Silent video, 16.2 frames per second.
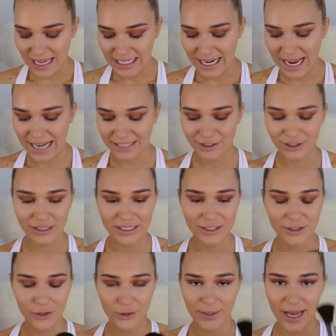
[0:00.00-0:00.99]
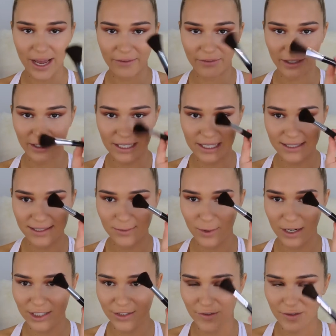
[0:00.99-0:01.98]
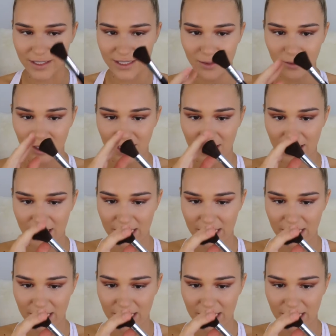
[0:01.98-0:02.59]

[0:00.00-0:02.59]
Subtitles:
and I actually do have a kid's brush for this one,